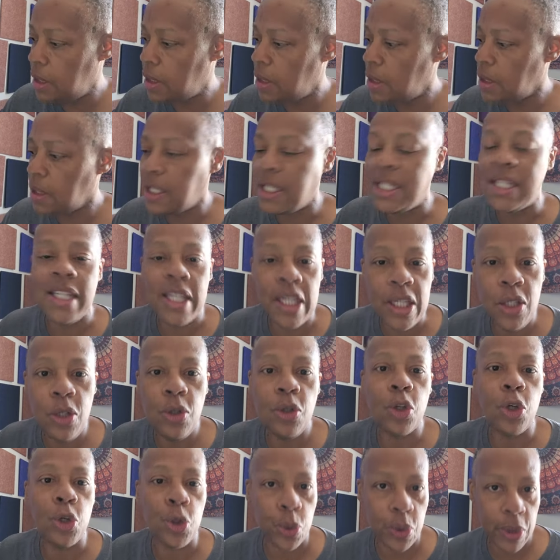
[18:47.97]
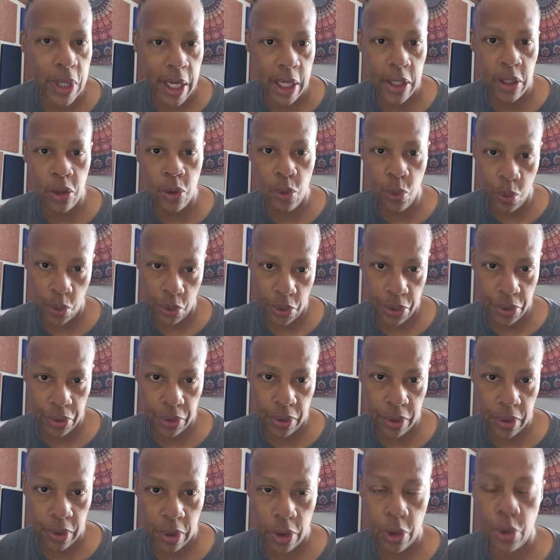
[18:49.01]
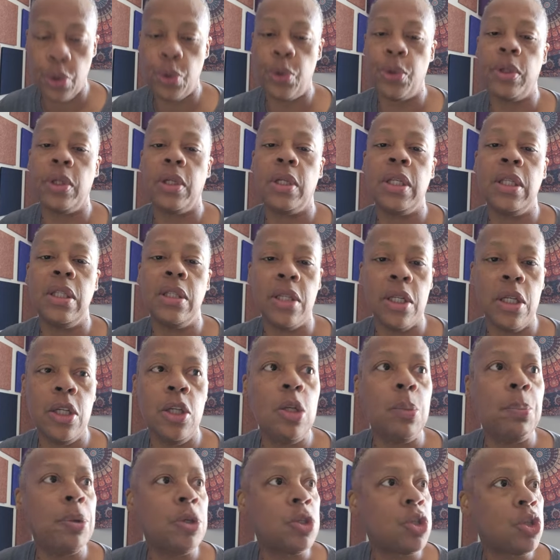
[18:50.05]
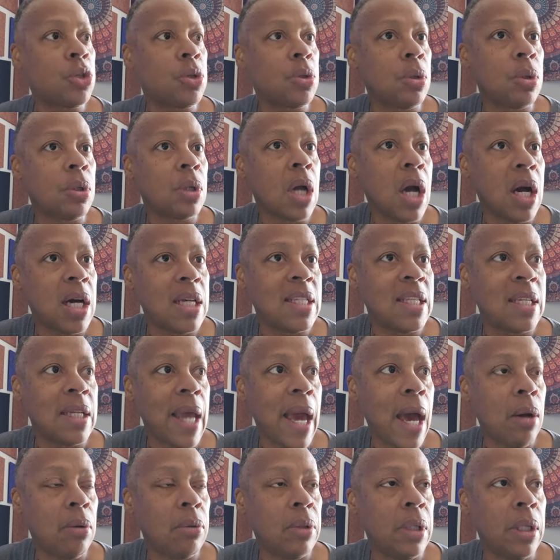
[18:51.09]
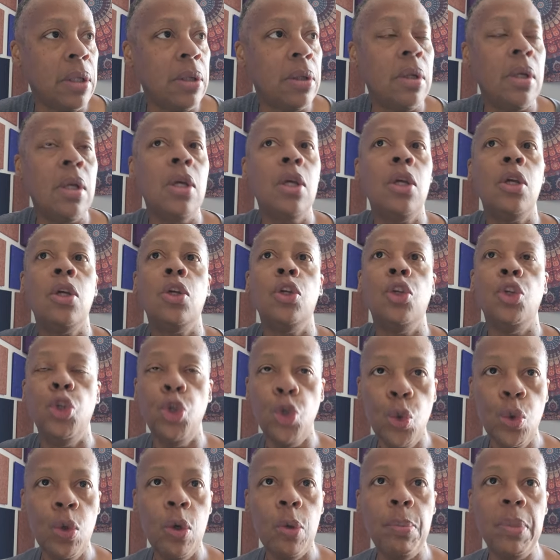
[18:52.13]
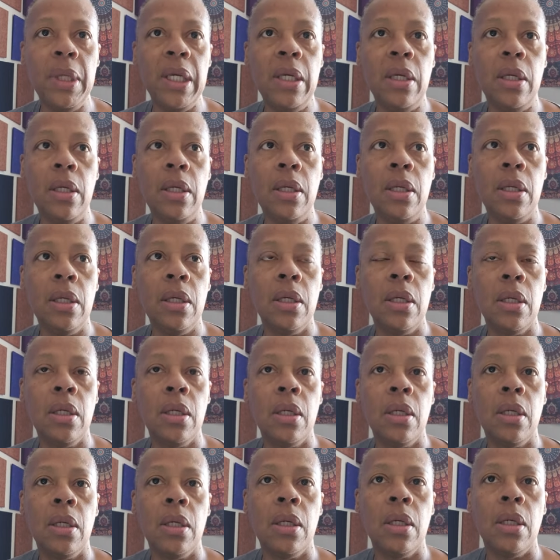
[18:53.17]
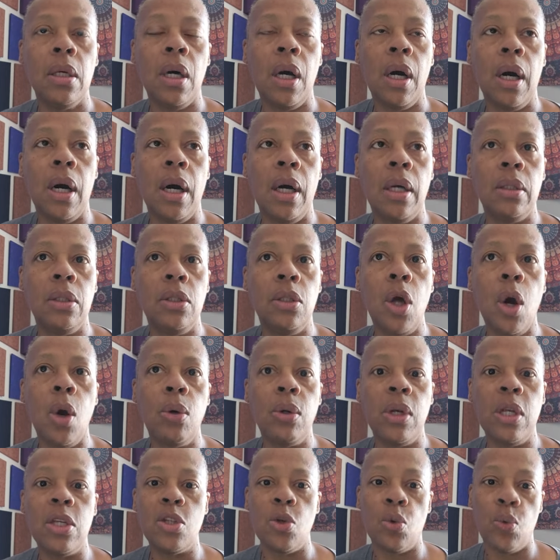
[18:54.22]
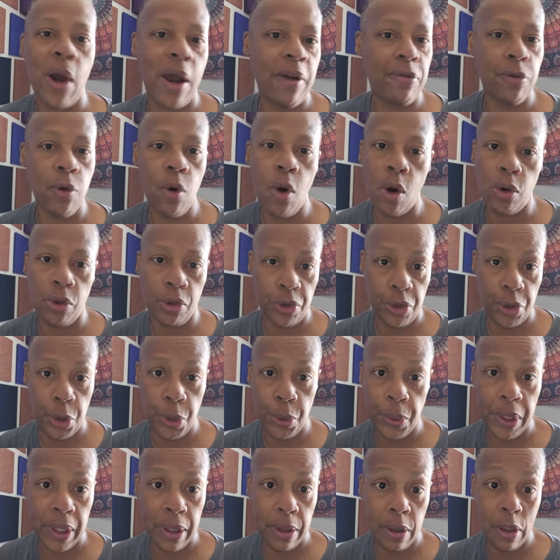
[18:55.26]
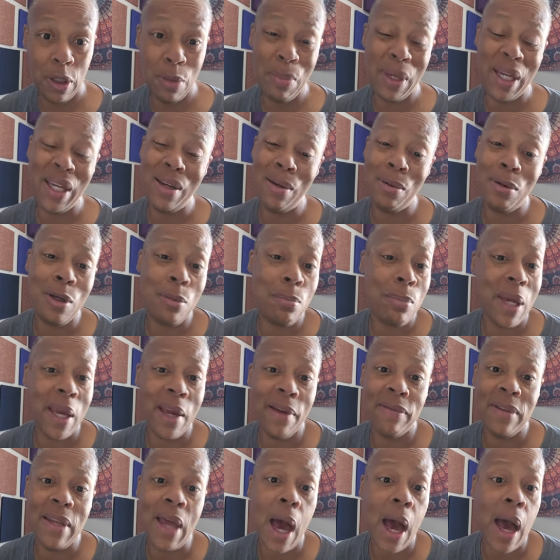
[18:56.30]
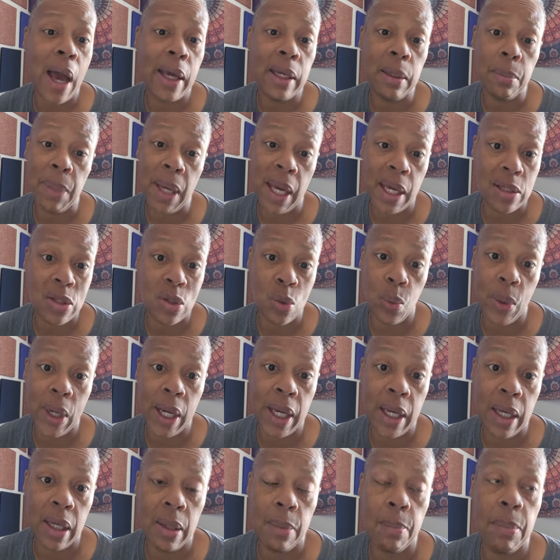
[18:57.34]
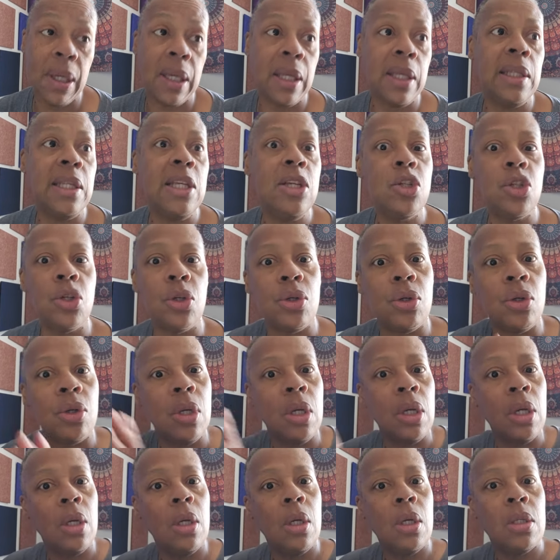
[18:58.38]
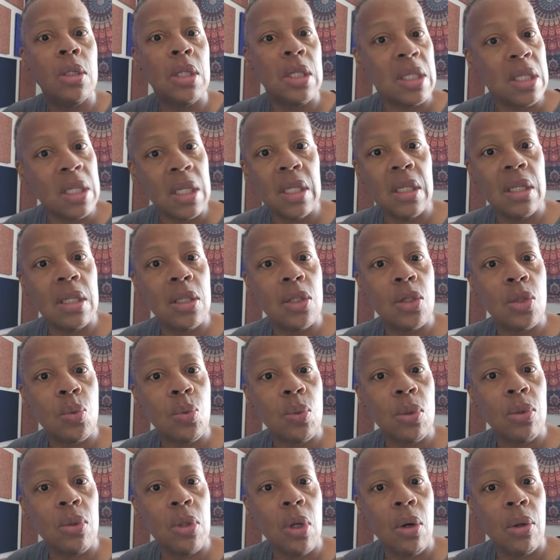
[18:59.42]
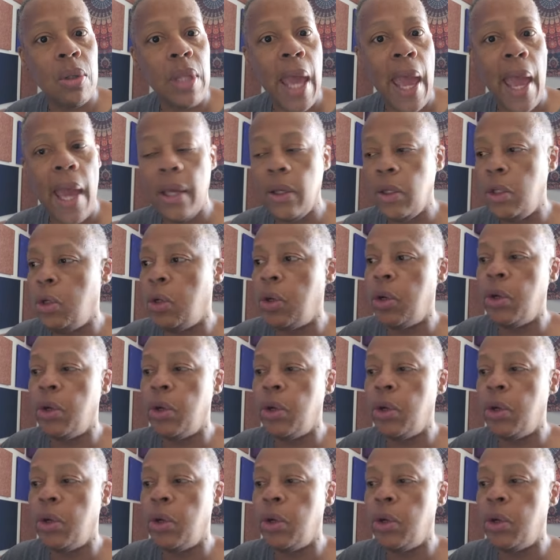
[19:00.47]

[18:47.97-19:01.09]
continue to create your work. Continue to put your content out there. You will be known as the rightful owner to it. You may have died and passed away, but at least your descendants will know that.